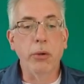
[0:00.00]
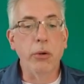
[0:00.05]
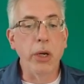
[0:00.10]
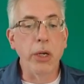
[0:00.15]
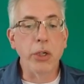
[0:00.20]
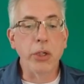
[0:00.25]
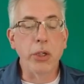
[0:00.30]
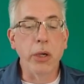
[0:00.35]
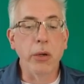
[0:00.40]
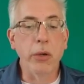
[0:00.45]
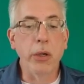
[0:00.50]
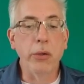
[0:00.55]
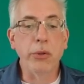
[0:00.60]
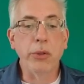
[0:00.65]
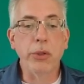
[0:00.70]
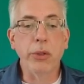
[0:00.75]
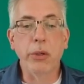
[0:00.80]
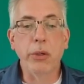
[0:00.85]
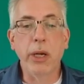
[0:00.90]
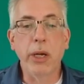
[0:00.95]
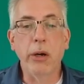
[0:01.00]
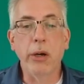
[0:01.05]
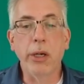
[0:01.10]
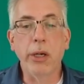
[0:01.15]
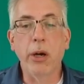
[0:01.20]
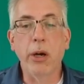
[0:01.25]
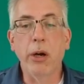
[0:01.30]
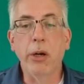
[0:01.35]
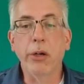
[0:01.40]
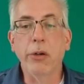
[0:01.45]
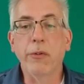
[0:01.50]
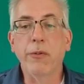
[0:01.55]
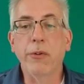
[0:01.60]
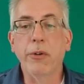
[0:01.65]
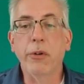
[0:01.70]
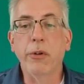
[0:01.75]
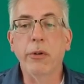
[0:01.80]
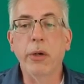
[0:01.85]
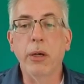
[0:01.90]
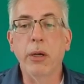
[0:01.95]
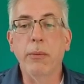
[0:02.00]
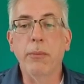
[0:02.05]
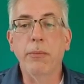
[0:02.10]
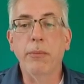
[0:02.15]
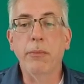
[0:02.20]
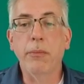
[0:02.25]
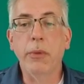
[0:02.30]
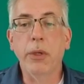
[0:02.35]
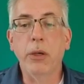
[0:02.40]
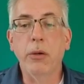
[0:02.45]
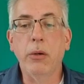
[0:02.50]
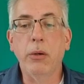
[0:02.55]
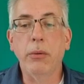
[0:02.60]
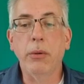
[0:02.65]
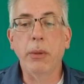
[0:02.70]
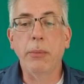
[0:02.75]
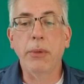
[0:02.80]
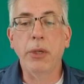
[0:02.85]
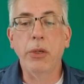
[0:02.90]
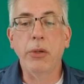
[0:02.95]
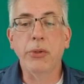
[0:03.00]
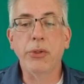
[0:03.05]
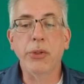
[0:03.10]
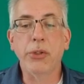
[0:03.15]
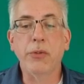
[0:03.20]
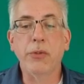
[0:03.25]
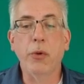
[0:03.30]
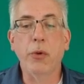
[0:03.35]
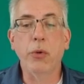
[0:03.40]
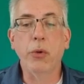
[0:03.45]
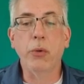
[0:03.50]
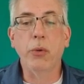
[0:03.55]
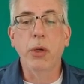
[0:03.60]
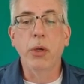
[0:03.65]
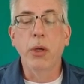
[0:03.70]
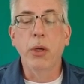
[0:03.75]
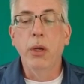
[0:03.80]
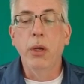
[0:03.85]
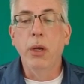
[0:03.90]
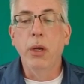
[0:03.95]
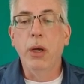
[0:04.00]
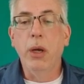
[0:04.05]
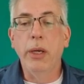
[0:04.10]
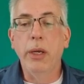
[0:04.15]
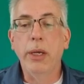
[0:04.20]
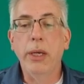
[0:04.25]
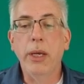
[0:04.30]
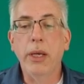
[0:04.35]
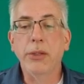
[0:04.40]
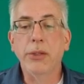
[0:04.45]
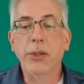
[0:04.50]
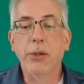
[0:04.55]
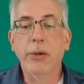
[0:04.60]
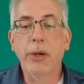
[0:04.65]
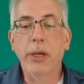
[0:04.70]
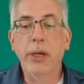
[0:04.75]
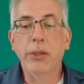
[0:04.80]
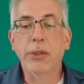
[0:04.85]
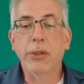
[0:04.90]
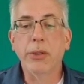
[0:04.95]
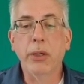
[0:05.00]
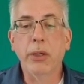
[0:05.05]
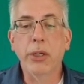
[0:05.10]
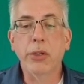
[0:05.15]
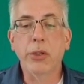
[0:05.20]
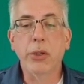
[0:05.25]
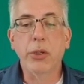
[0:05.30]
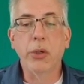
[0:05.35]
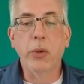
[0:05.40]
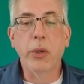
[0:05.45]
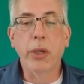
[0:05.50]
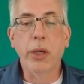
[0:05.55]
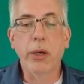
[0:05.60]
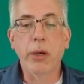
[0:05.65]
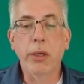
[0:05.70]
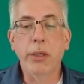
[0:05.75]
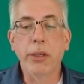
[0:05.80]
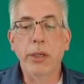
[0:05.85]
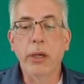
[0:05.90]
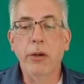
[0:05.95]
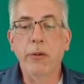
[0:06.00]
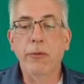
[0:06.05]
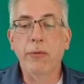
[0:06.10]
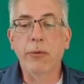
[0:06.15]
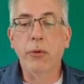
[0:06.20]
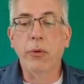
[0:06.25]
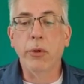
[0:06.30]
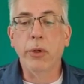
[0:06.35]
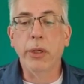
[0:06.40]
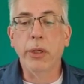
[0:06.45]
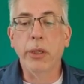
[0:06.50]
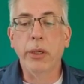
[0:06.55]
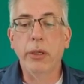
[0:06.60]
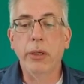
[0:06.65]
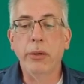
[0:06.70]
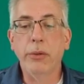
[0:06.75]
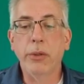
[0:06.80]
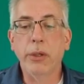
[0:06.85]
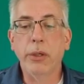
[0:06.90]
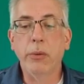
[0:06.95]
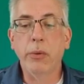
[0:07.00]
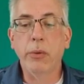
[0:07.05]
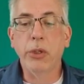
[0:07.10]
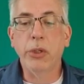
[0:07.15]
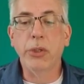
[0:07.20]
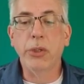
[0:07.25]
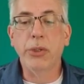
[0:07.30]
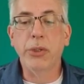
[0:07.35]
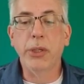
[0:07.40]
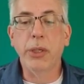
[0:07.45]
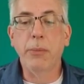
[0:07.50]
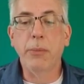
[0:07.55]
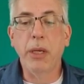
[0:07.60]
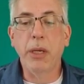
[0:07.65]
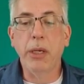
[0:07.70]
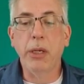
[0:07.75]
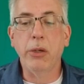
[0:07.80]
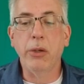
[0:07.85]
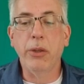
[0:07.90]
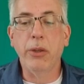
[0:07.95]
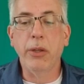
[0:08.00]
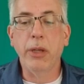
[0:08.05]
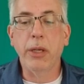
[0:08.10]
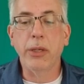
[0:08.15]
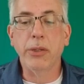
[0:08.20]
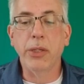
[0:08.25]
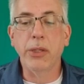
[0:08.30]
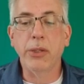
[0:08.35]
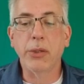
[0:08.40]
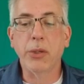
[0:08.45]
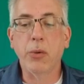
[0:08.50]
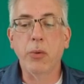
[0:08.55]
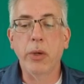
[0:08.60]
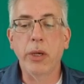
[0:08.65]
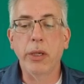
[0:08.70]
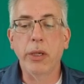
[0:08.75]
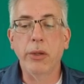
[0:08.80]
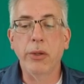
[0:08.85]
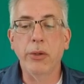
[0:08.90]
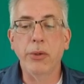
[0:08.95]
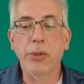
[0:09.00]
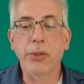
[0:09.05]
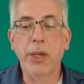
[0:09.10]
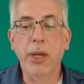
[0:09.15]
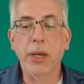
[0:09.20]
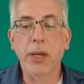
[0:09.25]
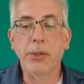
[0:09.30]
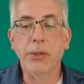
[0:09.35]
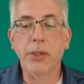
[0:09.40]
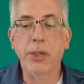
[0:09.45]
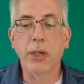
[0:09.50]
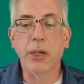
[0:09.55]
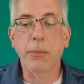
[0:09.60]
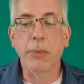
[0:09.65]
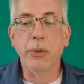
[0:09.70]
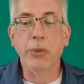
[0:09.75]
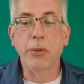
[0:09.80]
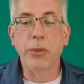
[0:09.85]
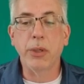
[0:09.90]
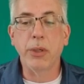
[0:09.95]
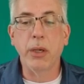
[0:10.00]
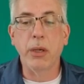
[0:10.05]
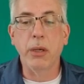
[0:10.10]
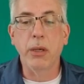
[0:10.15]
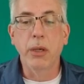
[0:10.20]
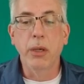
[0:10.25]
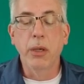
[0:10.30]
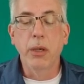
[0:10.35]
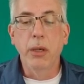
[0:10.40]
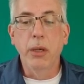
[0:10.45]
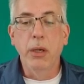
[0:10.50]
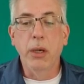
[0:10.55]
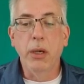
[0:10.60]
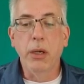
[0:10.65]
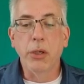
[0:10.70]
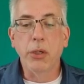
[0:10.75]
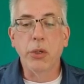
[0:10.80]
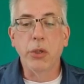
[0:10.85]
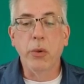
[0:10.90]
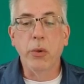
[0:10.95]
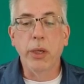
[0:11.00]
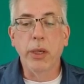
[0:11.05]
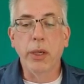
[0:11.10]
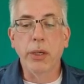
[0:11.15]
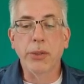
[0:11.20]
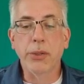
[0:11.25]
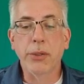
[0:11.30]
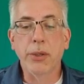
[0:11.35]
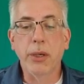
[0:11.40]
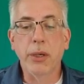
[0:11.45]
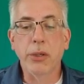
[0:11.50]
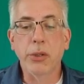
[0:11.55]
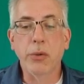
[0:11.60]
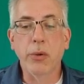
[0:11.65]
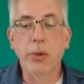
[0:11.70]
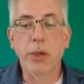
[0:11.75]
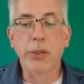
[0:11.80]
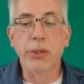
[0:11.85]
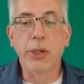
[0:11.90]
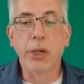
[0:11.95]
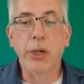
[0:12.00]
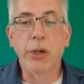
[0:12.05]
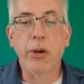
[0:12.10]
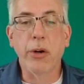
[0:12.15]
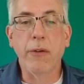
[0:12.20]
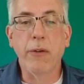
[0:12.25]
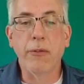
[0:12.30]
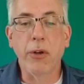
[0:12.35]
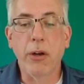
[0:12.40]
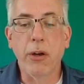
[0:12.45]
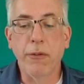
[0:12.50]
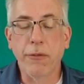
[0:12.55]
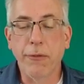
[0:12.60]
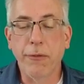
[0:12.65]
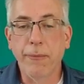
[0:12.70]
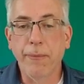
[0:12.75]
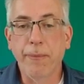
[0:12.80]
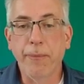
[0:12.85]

great shout out to Gary Carter for let me use this photo. He has a great installation going on down in Florida, and we should see many good things. He's quite enthusiastic about showing his aircraft off.